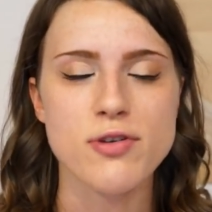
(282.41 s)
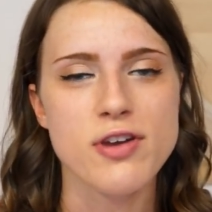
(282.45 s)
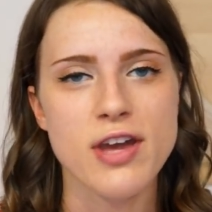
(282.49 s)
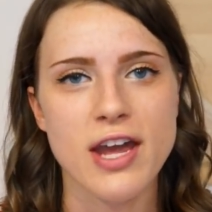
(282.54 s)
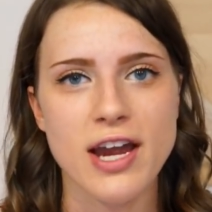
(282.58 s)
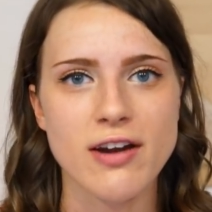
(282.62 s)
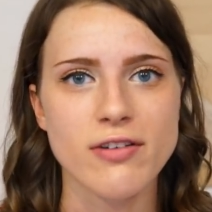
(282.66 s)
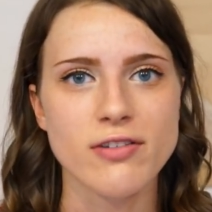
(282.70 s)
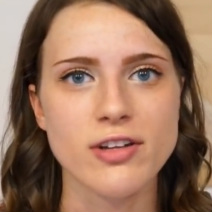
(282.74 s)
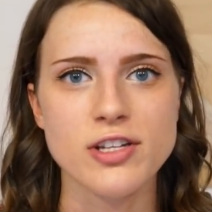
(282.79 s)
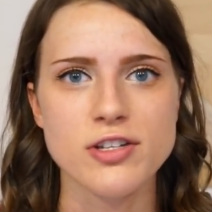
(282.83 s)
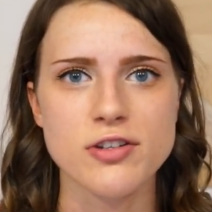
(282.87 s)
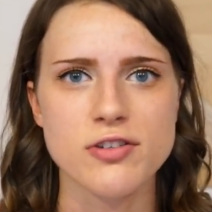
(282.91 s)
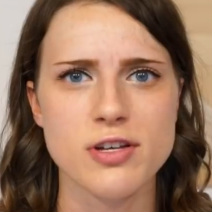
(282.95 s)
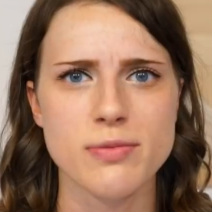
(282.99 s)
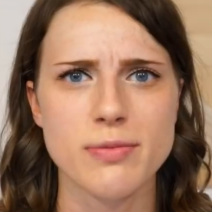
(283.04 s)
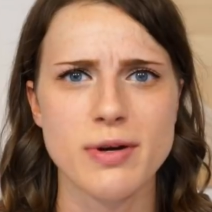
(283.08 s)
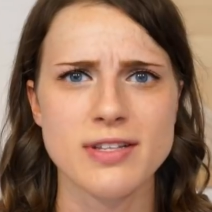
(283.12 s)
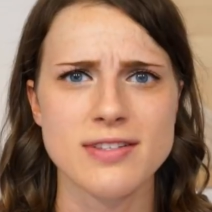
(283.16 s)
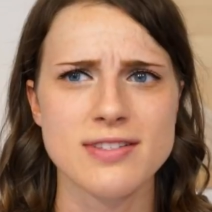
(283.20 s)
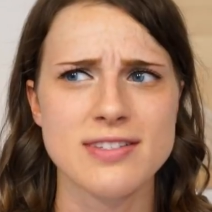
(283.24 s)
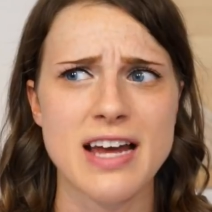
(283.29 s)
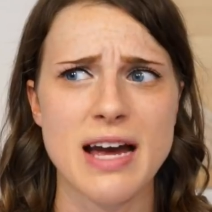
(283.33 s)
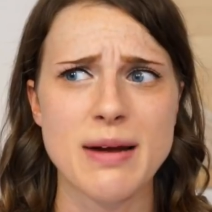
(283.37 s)
You can't really do them
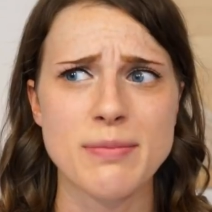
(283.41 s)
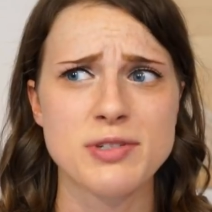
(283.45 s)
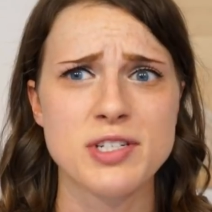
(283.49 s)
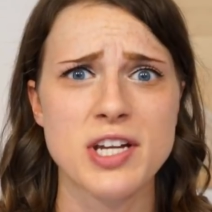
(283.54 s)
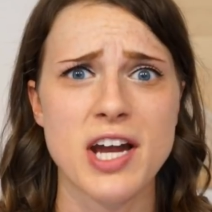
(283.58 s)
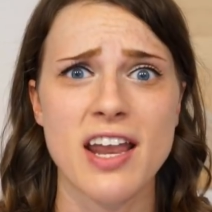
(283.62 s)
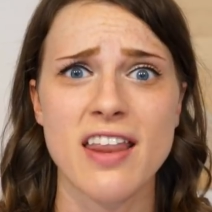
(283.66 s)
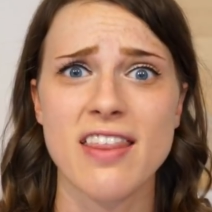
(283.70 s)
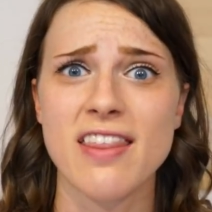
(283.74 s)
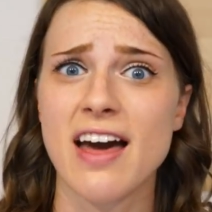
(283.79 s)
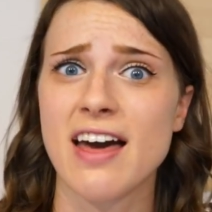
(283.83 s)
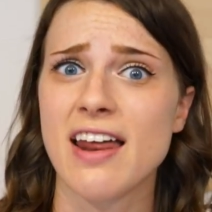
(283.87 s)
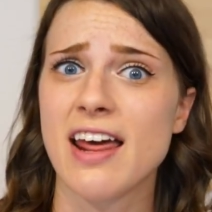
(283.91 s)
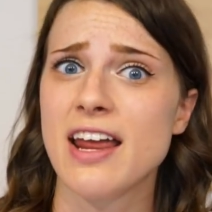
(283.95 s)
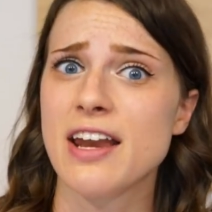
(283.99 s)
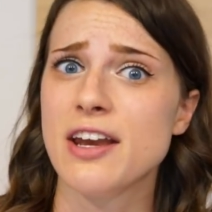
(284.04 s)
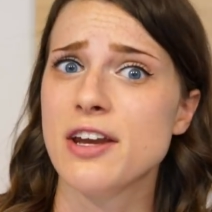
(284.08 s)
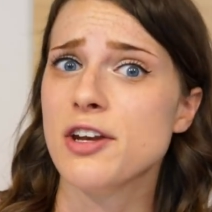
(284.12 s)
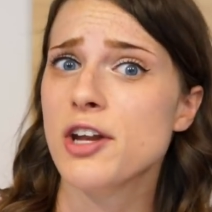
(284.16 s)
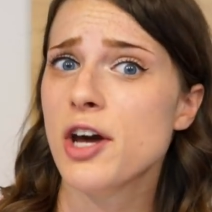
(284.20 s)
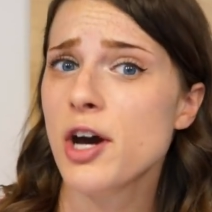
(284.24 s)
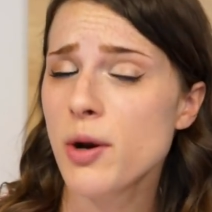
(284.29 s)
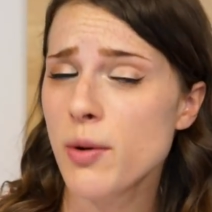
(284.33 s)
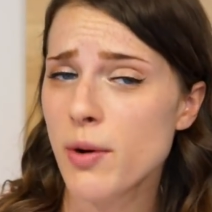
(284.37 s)
on Snapchat that I
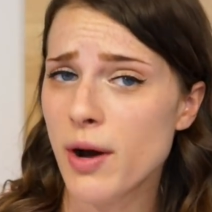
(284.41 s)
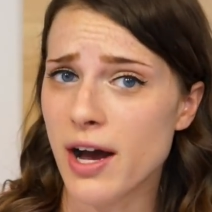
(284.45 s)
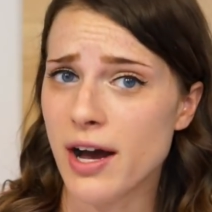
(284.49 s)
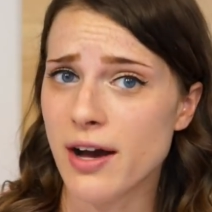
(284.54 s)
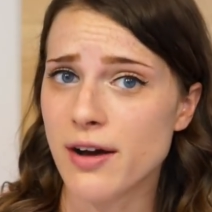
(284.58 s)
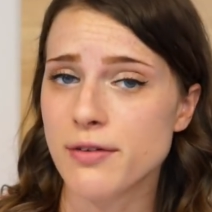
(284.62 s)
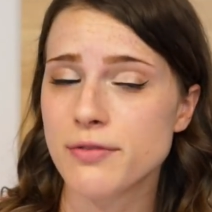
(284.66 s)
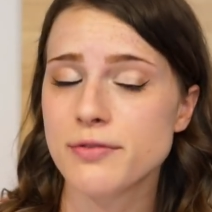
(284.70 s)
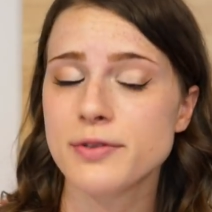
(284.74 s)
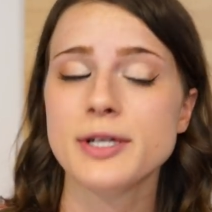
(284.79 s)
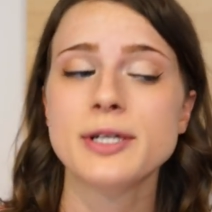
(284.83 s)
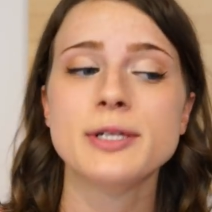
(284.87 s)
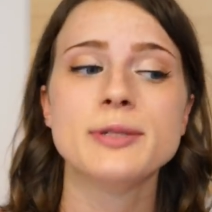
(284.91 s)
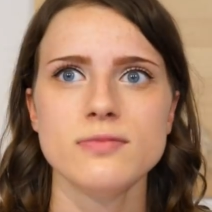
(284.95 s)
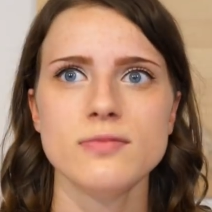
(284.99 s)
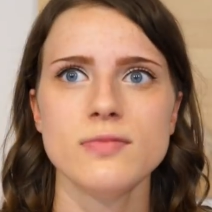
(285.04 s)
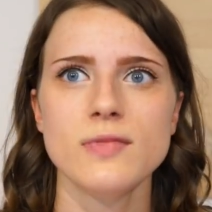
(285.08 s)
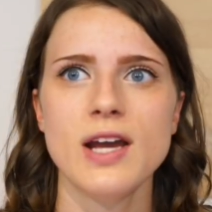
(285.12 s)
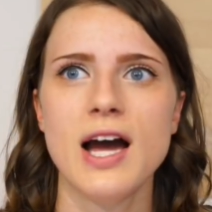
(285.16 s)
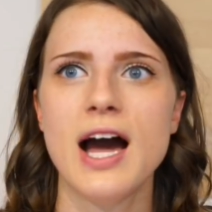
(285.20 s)
know of.